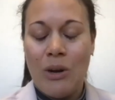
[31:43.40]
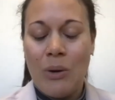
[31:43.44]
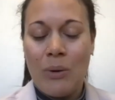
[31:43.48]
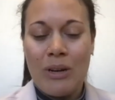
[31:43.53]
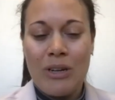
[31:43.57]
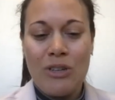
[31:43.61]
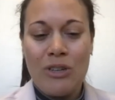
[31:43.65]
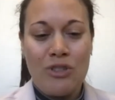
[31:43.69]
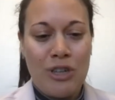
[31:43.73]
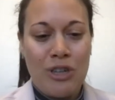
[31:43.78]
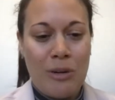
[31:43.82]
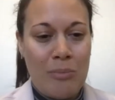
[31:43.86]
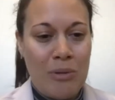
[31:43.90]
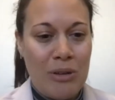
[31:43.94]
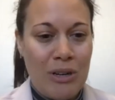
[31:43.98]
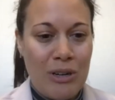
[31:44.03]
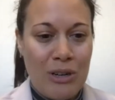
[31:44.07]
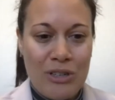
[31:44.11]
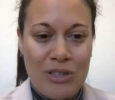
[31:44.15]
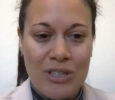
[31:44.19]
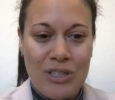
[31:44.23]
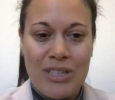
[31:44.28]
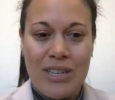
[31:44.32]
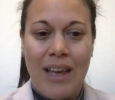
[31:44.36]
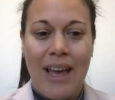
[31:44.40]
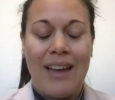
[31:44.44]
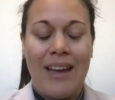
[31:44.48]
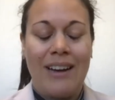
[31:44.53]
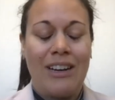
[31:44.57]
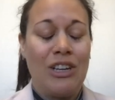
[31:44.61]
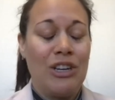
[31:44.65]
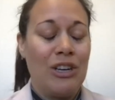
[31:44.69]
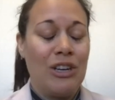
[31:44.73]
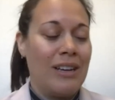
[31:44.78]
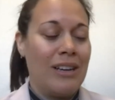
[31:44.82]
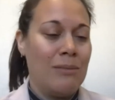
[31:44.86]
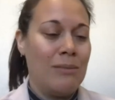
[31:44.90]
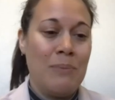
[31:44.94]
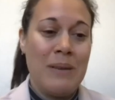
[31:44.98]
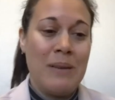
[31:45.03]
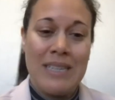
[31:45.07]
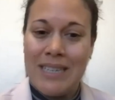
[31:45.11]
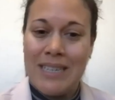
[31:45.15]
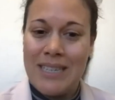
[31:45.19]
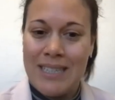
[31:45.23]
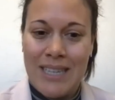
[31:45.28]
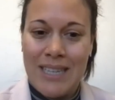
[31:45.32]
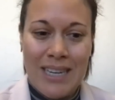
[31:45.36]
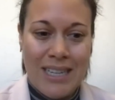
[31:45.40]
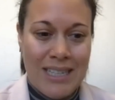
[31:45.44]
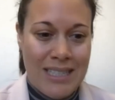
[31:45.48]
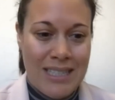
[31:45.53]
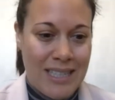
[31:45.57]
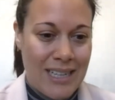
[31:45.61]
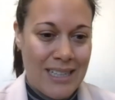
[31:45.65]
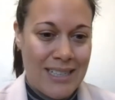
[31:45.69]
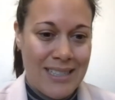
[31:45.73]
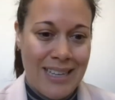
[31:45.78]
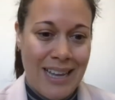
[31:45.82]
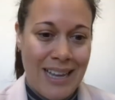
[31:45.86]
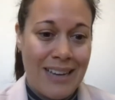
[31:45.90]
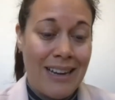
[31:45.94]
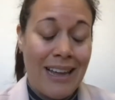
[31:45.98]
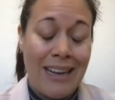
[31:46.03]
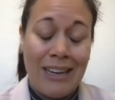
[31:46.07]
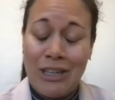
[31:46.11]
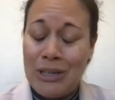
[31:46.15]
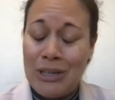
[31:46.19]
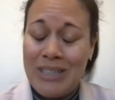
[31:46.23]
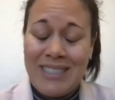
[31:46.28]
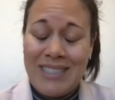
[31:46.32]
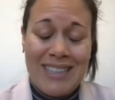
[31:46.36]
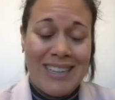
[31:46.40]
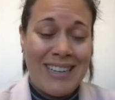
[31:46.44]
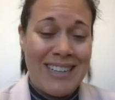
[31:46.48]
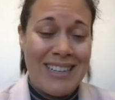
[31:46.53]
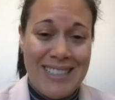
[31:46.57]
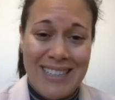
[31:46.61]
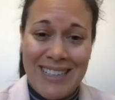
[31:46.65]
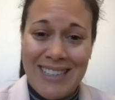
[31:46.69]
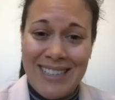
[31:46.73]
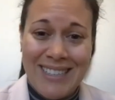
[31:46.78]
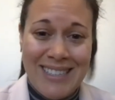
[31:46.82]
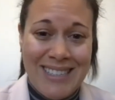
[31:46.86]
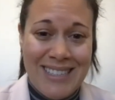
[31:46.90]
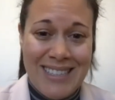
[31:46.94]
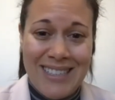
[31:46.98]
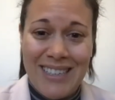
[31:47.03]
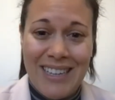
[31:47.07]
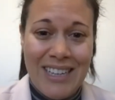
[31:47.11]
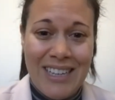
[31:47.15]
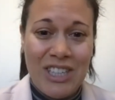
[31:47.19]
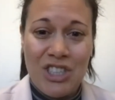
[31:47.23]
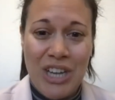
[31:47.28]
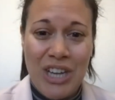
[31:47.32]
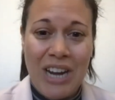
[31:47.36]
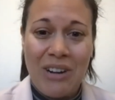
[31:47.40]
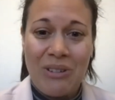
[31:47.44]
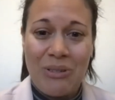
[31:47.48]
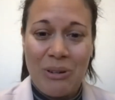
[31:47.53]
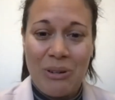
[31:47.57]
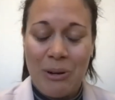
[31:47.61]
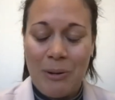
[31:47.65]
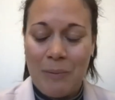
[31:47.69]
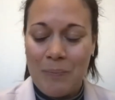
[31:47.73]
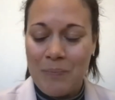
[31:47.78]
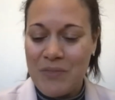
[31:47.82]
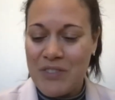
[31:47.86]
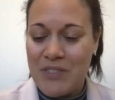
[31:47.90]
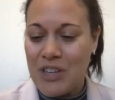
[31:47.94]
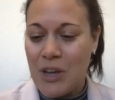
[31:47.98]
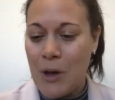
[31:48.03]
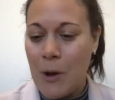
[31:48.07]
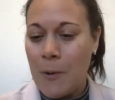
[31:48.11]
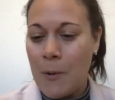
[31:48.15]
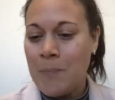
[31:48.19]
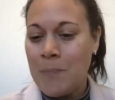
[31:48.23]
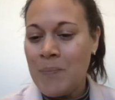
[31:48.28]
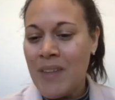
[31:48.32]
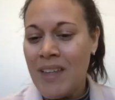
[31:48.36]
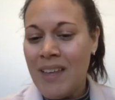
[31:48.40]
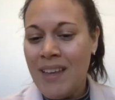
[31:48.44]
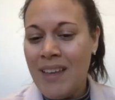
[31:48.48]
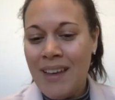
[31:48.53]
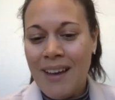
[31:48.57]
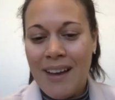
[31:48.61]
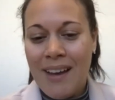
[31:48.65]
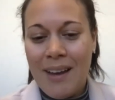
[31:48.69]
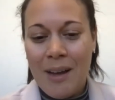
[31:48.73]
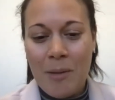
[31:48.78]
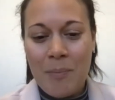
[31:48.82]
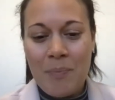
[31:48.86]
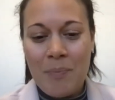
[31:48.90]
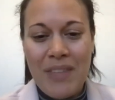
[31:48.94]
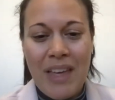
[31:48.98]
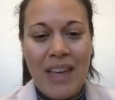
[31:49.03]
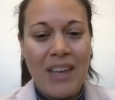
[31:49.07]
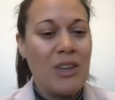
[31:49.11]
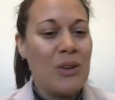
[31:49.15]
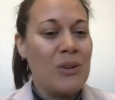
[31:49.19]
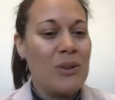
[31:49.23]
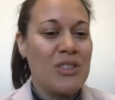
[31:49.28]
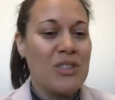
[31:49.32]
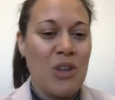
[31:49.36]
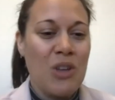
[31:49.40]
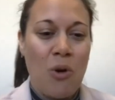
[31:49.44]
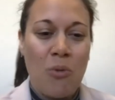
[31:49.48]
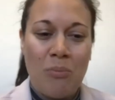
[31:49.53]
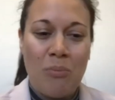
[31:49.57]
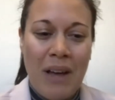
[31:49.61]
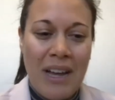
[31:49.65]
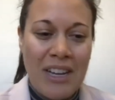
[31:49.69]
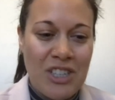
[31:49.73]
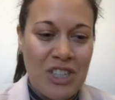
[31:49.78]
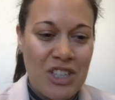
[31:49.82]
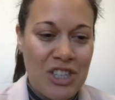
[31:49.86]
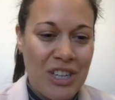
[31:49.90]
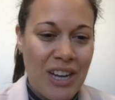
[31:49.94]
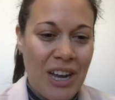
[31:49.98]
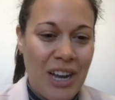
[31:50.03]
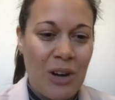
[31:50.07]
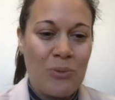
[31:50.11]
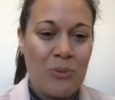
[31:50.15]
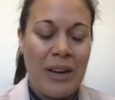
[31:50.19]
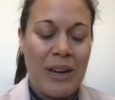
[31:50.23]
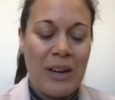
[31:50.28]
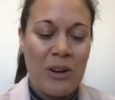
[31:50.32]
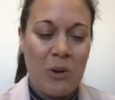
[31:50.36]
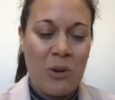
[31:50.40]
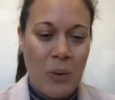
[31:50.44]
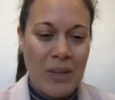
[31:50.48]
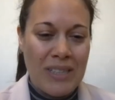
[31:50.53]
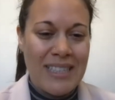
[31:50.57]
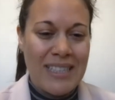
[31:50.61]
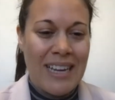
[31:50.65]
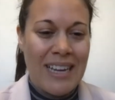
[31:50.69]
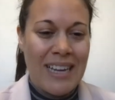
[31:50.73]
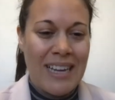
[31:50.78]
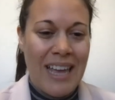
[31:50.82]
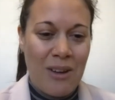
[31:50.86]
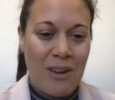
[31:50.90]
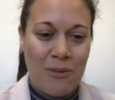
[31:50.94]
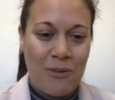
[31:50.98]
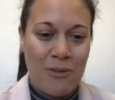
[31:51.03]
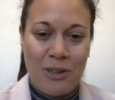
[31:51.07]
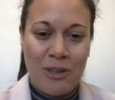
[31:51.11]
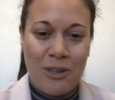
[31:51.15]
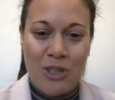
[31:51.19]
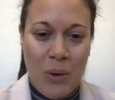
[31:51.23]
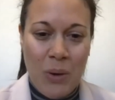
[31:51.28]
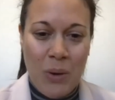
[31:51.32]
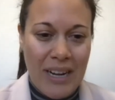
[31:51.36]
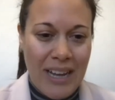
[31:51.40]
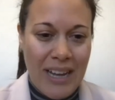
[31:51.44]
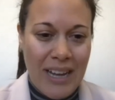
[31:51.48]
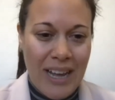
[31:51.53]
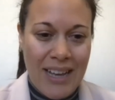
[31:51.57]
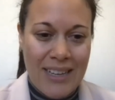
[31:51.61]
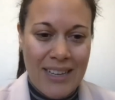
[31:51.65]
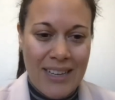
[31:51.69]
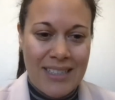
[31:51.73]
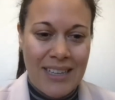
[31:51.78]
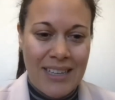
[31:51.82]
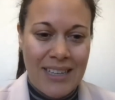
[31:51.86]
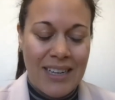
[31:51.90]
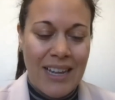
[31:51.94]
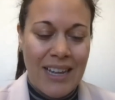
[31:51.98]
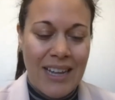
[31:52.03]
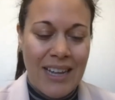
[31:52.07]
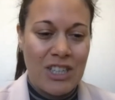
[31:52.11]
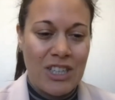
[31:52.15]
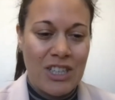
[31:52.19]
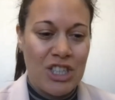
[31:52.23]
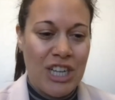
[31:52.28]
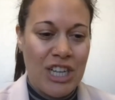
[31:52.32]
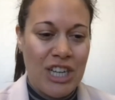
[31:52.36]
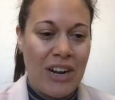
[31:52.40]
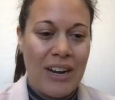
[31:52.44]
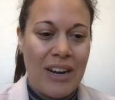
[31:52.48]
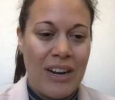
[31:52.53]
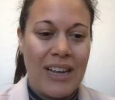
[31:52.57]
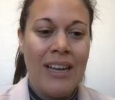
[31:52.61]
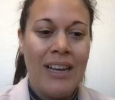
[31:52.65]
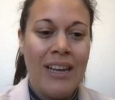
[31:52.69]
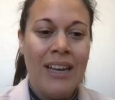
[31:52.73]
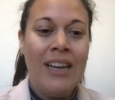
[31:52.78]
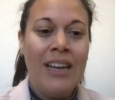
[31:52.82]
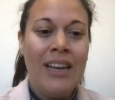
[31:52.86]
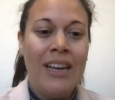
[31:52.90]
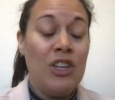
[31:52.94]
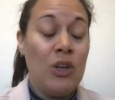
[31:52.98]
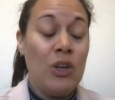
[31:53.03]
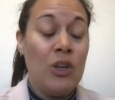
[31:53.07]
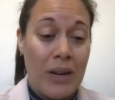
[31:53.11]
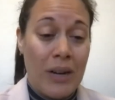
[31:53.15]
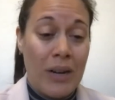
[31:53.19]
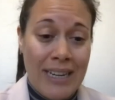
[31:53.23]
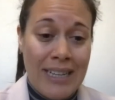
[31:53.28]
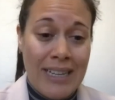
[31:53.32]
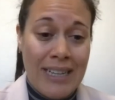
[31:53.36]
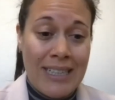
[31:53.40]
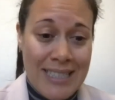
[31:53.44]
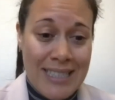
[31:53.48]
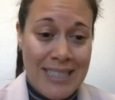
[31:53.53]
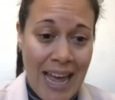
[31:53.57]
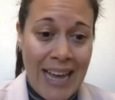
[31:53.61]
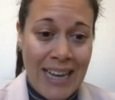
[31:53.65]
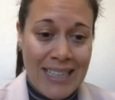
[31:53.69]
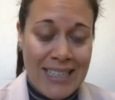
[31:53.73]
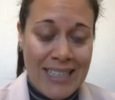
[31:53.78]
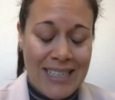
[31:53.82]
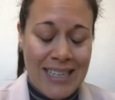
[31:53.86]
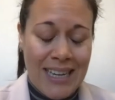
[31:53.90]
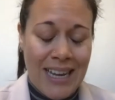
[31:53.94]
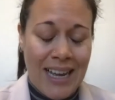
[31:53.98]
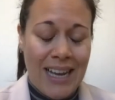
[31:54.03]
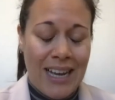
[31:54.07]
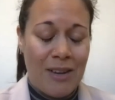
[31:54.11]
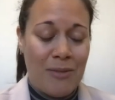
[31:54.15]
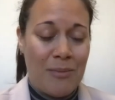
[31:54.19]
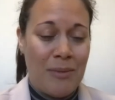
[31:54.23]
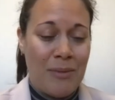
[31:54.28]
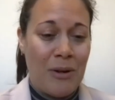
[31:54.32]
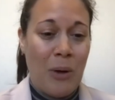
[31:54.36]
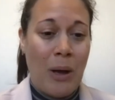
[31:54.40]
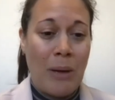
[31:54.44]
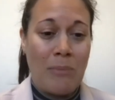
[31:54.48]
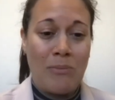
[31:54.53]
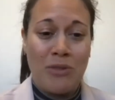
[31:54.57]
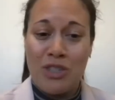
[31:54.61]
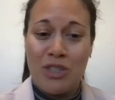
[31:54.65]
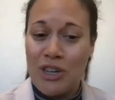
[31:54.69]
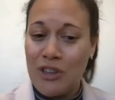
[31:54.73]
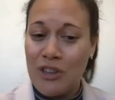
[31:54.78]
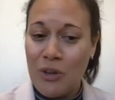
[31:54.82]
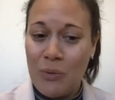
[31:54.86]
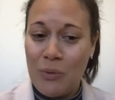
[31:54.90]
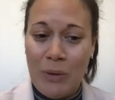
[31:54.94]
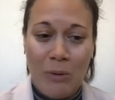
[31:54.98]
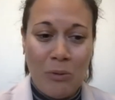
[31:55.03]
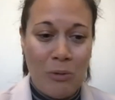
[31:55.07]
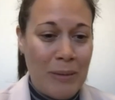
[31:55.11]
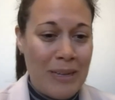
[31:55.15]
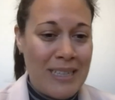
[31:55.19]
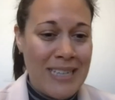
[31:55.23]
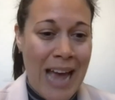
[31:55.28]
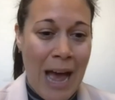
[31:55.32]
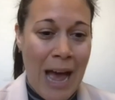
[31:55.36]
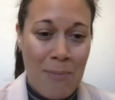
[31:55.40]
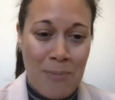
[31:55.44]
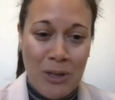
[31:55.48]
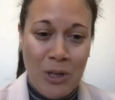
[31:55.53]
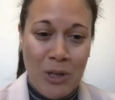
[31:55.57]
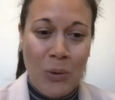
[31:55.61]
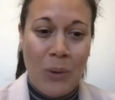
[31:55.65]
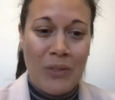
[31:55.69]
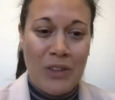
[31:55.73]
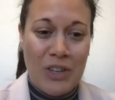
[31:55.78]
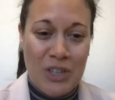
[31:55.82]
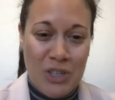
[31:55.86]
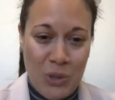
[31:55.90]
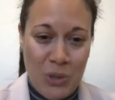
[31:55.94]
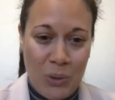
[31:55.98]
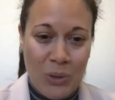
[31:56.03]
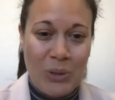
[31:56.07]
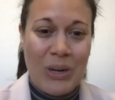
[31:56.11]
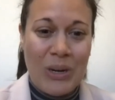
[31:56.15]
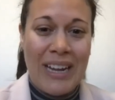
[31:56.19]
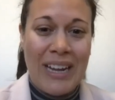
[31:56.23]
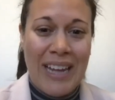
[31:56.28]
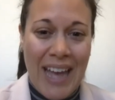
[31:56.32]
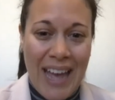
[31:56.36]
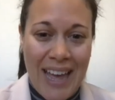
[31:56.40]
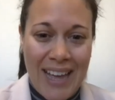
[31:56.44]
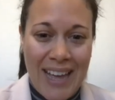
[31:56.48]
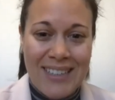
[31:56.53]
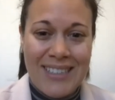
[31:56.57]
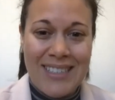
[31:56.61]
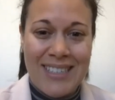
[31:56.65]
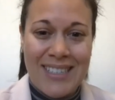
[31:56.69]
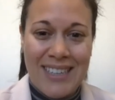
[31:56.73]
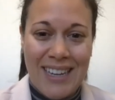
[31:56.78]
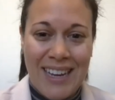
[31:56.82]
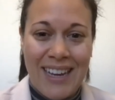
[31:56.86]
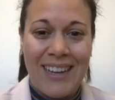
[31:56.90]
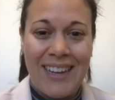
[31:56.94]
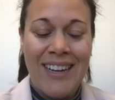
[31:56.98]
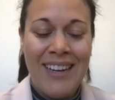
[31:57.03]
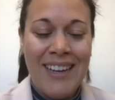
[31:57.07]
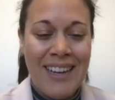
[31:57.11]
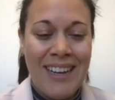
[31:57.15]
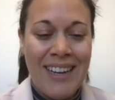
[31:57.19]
contributors and good business citizens and good citizens in general. So thank you so much, Rick, once again for joining us and sharing your insight. I'm sure that we will be tapping you on the shoulder again to